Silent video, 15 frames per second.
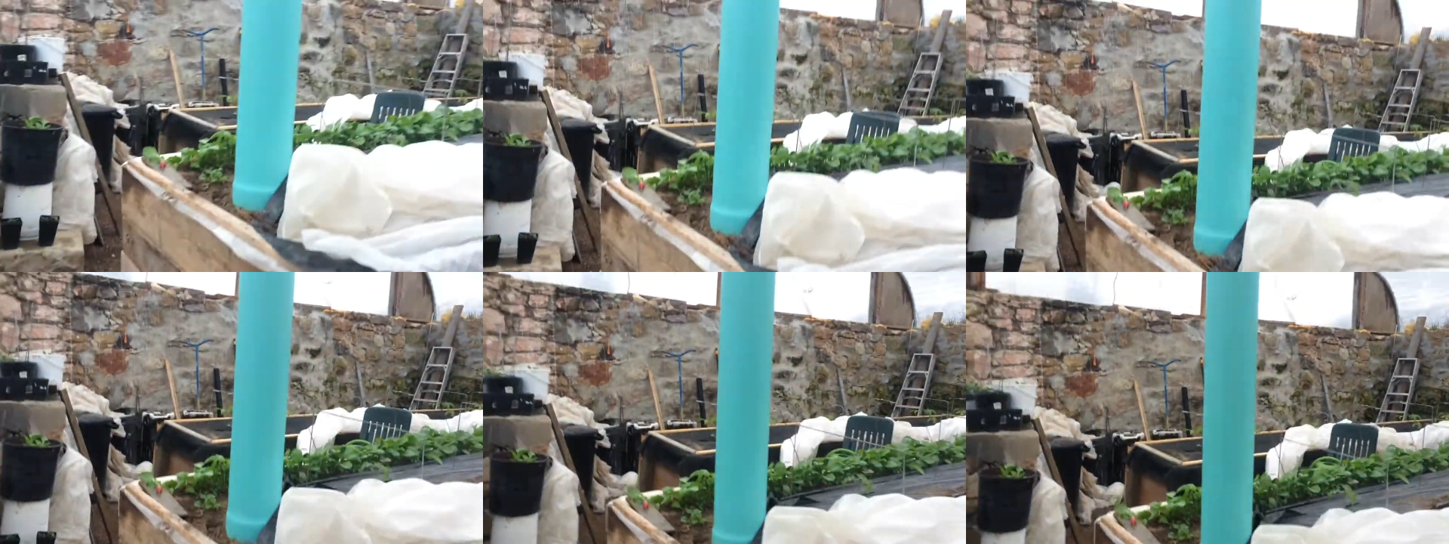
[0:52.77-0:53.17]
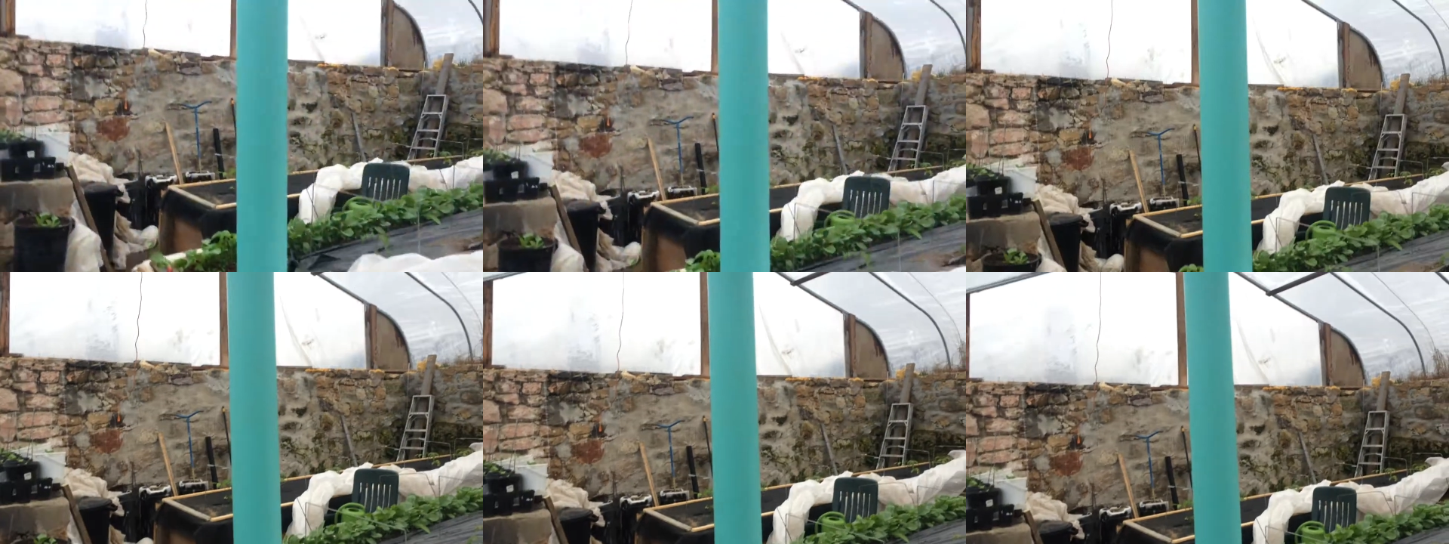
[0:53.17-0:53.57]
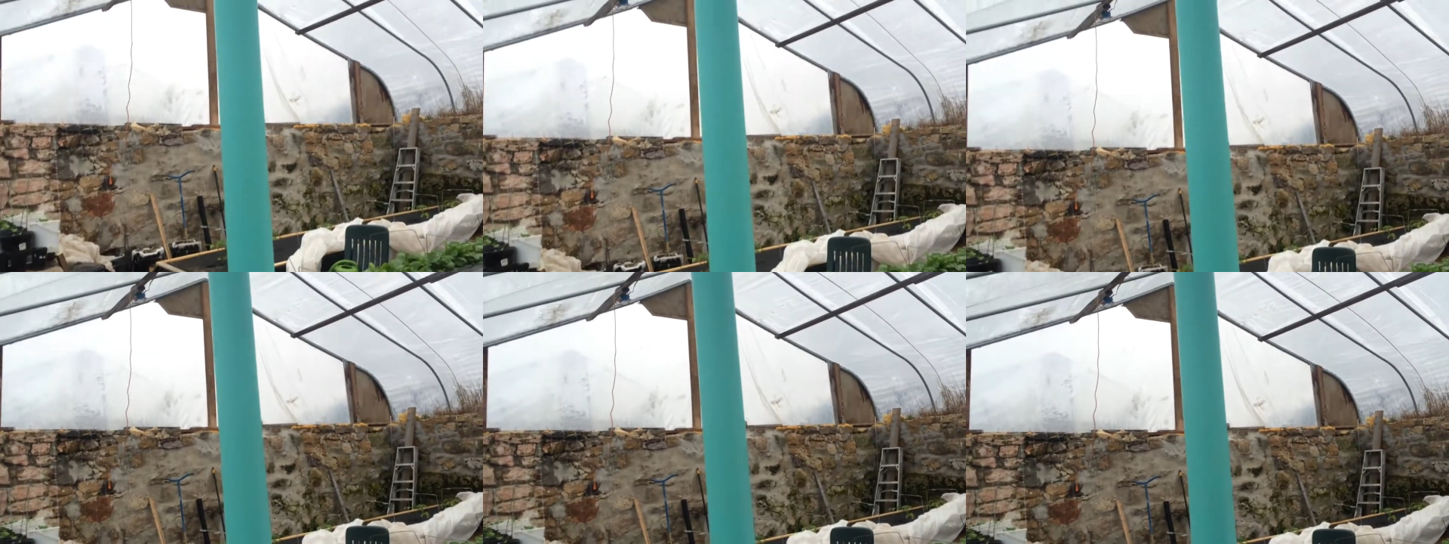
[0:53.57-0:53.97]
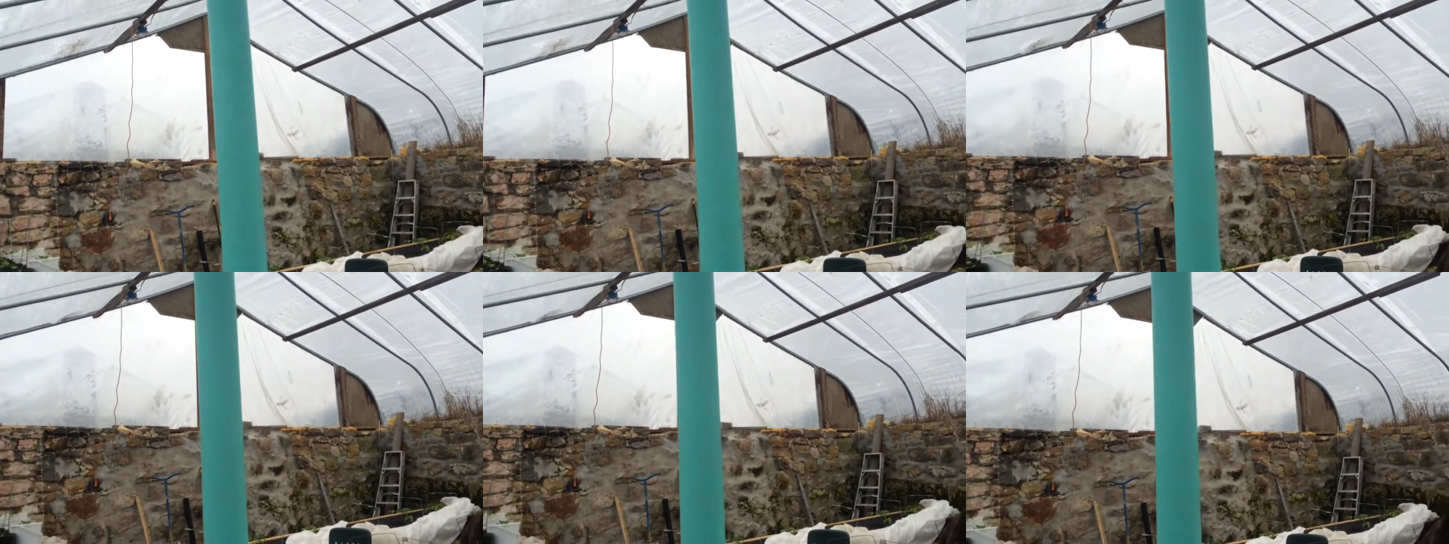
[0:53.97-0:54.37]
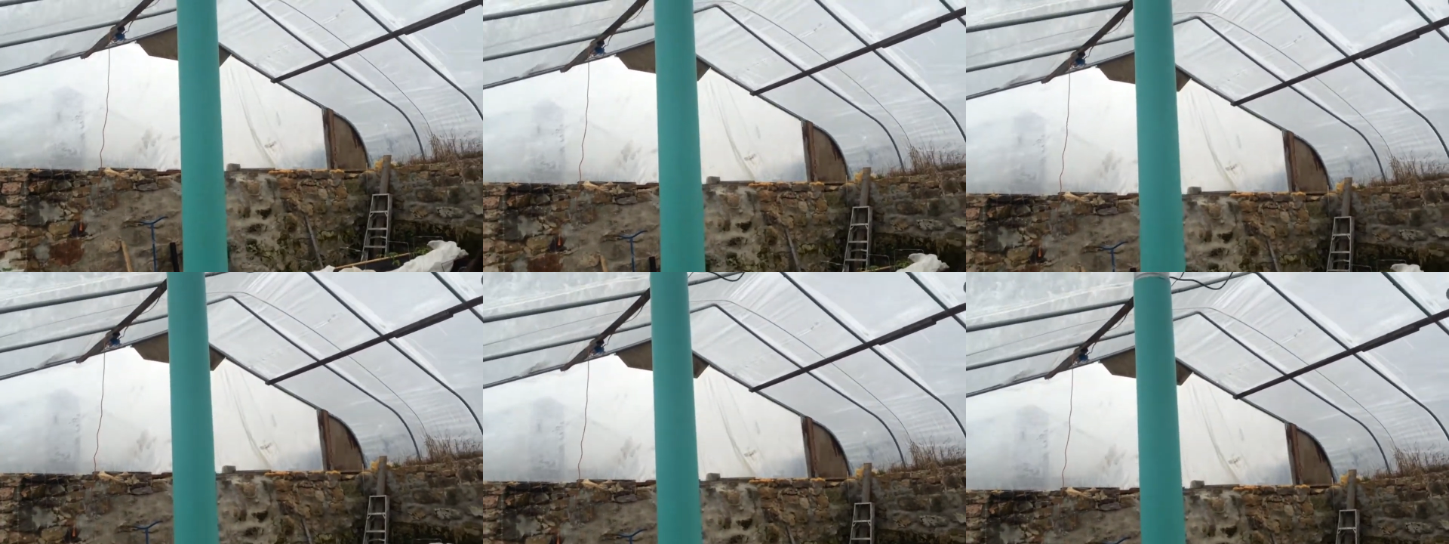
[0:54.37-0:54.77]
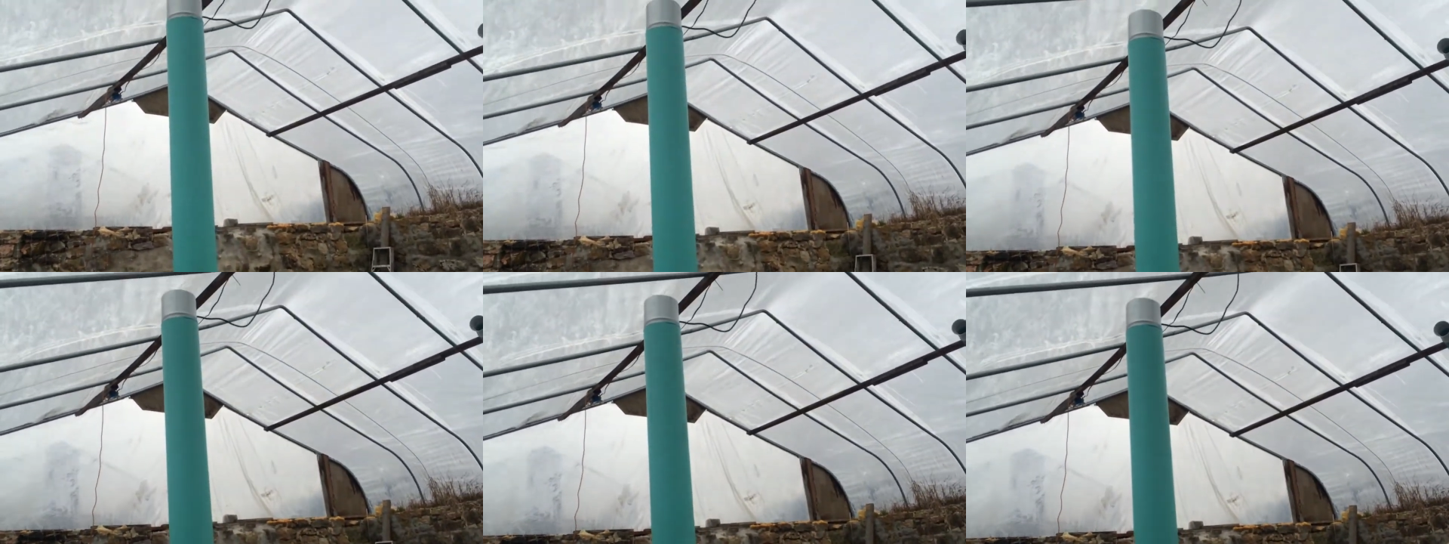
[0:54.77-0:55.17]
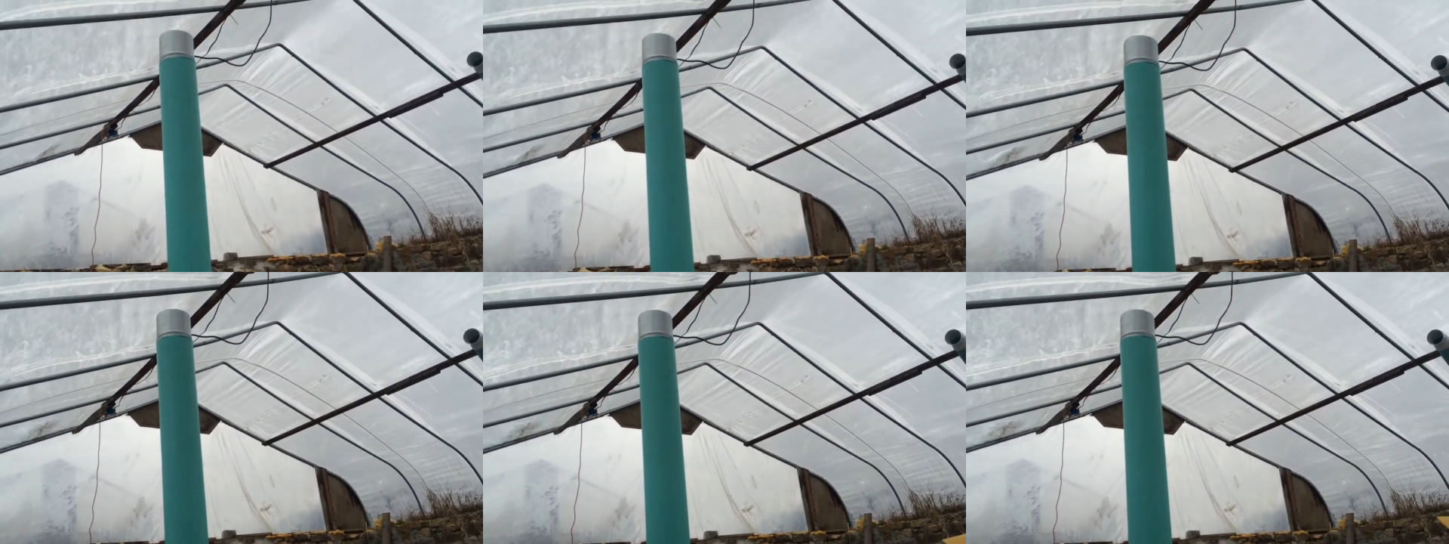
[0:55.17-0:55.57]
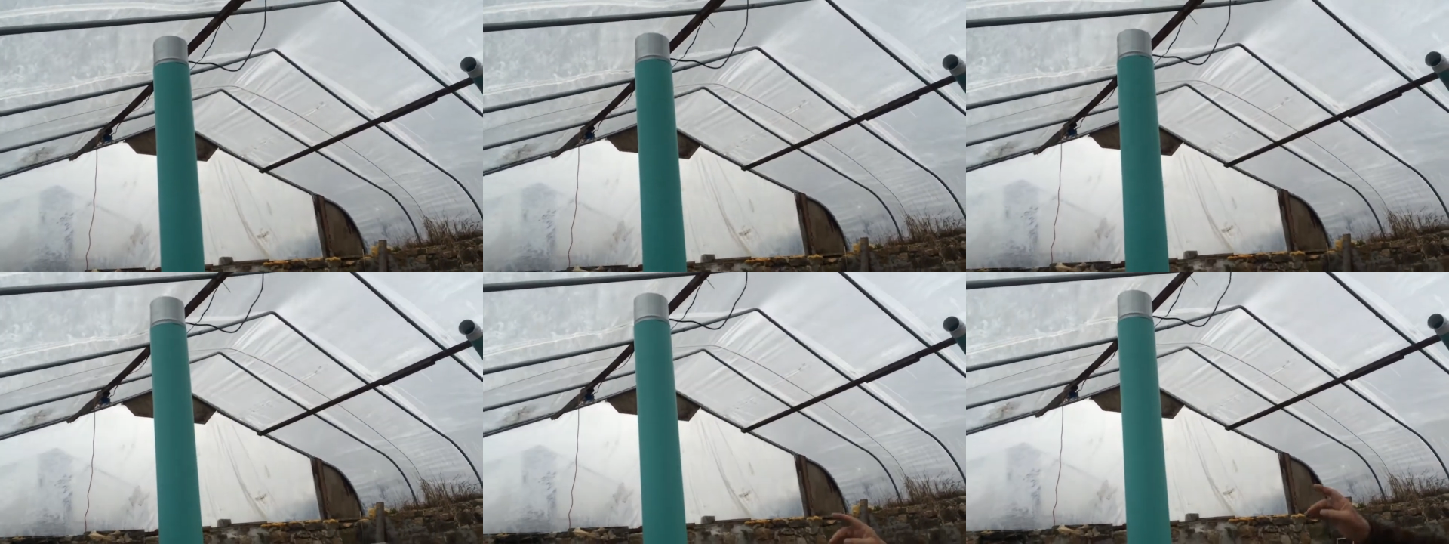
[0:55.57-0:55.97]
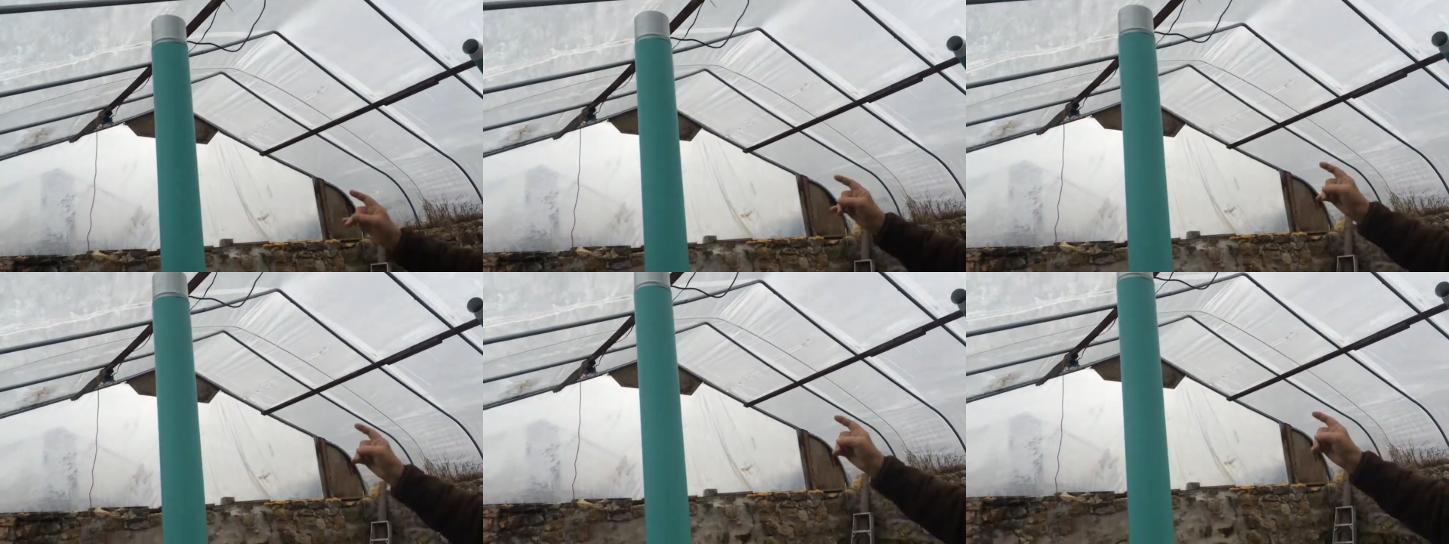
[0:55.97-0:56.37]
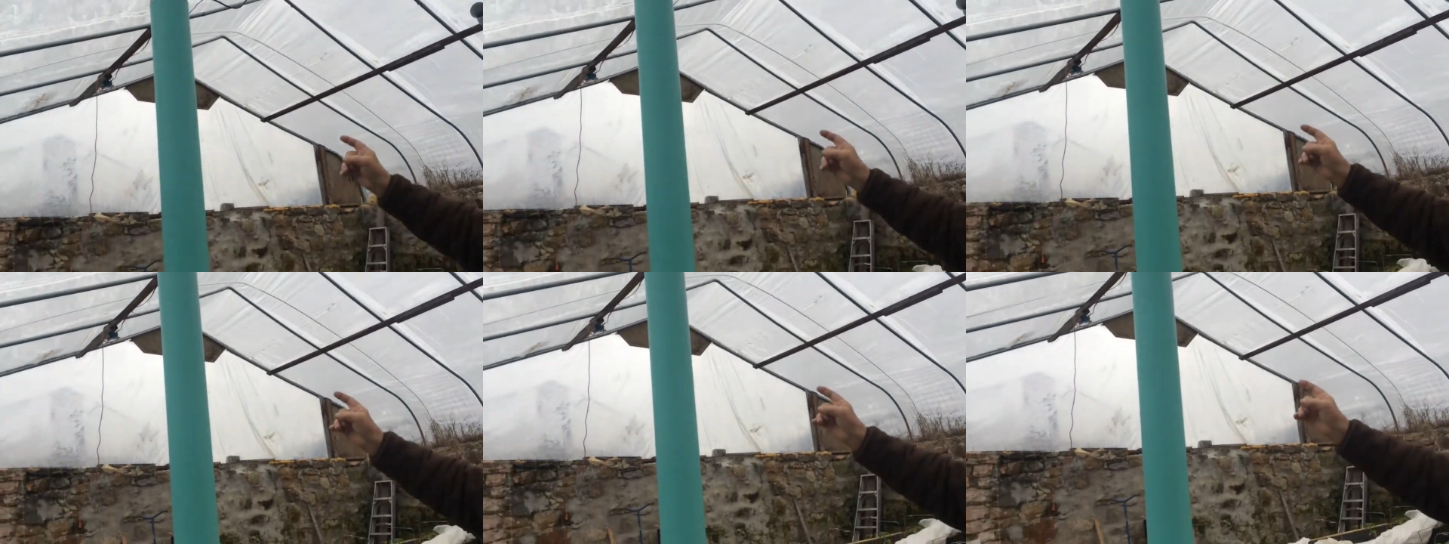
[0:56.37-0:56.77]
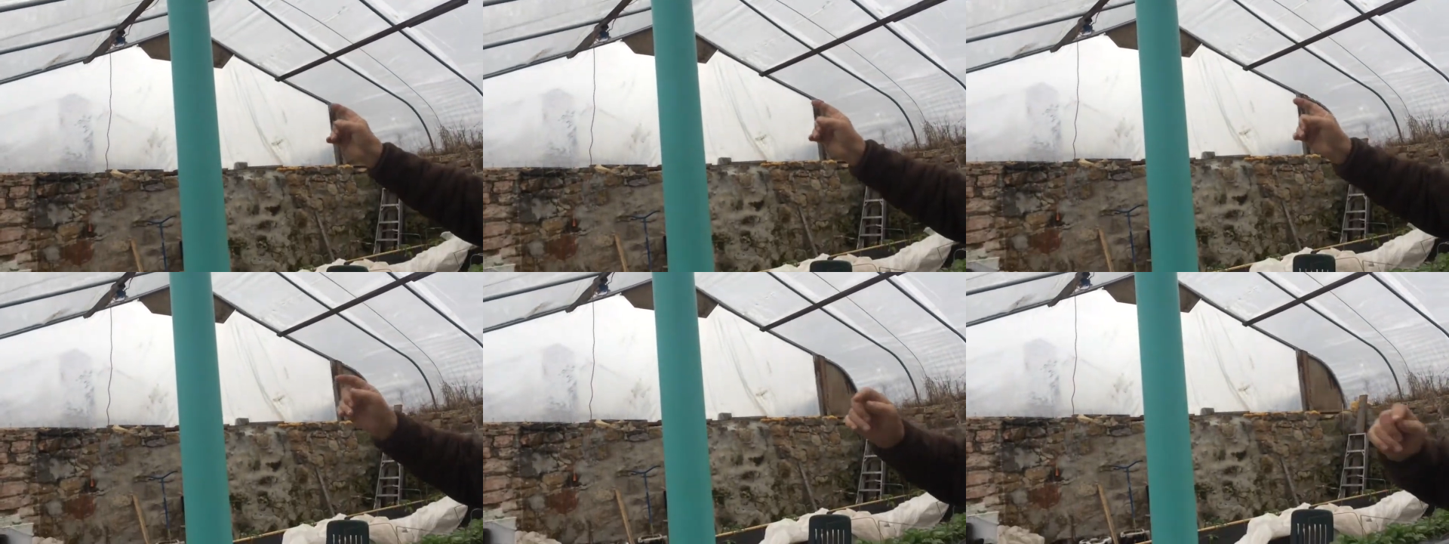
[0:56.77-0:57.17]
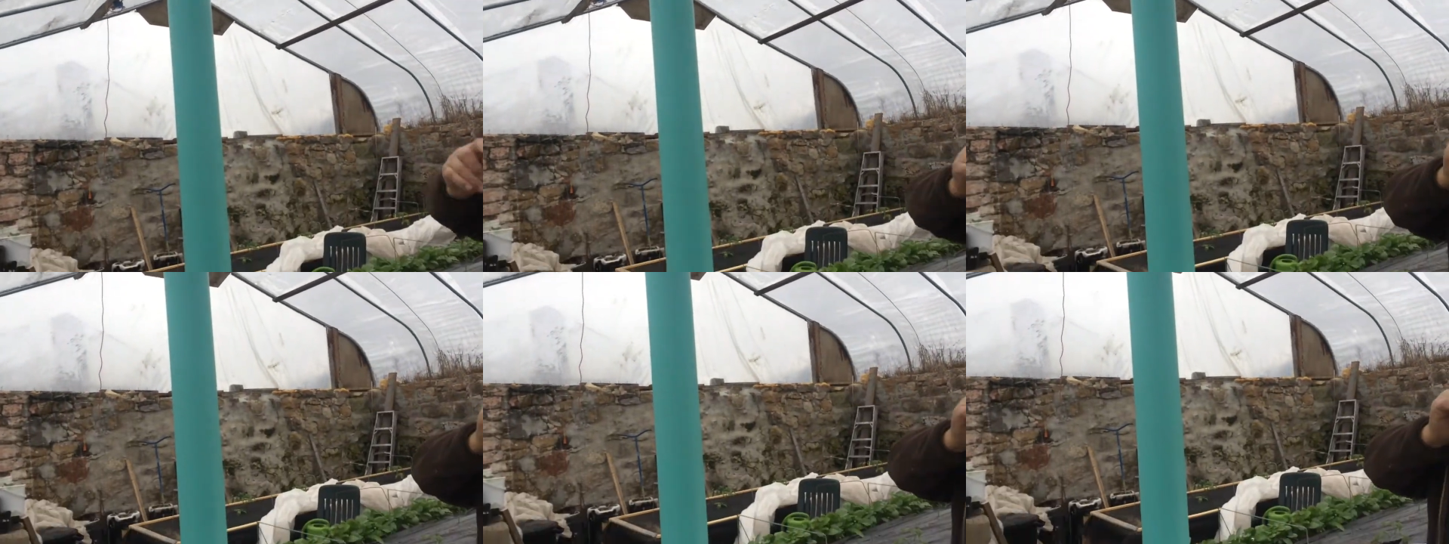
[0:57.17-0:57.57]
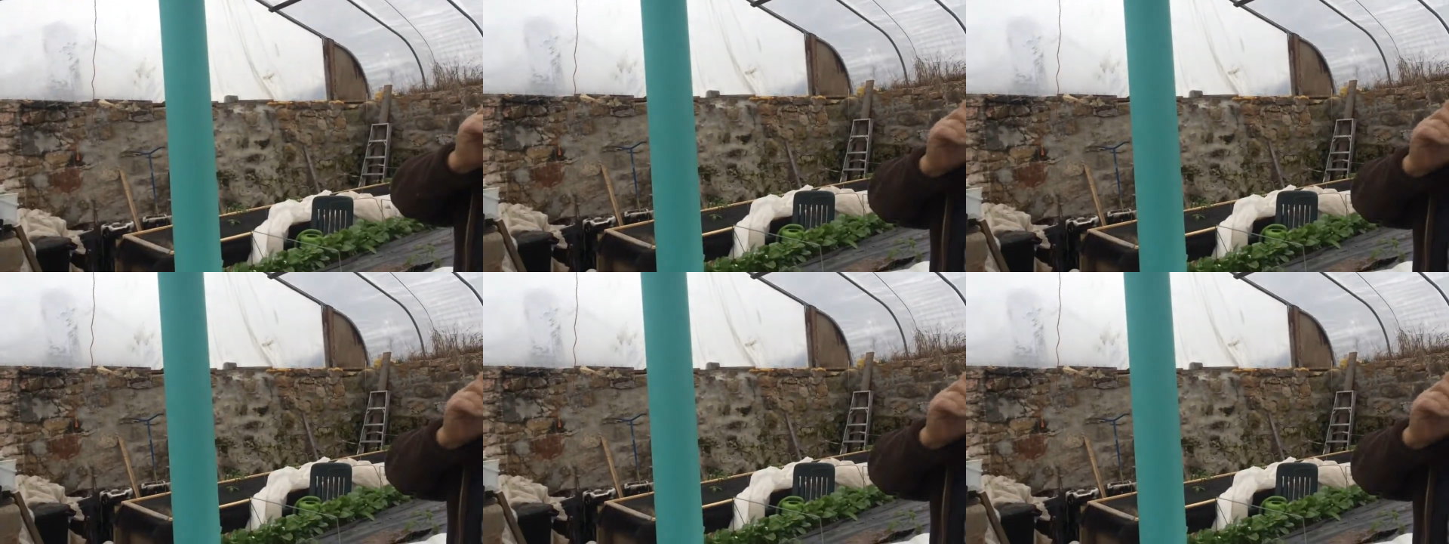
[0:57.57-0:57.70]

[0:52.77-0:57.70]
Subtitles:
(no speaker visible)